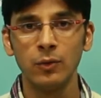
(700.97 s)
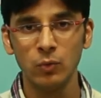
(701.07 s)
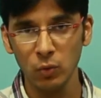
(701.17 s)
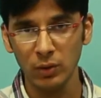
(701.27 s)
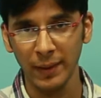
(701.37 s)

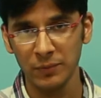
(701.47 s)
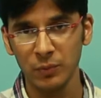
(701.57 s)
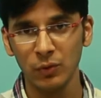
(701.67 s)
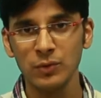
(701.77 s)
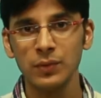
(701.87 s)
2 times
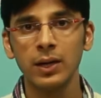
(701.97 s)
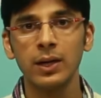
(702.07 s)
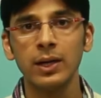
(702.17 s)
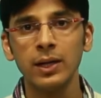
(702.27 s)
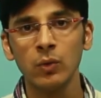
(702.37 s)
because we are
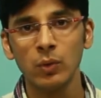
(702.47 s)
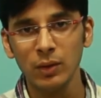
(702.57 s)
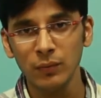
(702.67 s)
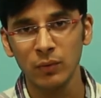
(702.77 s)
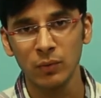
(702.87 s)
connecting only
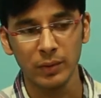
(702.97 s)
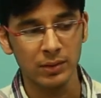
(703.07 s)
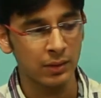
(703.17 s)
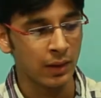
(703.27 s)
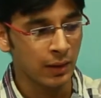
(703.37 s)
4 pins.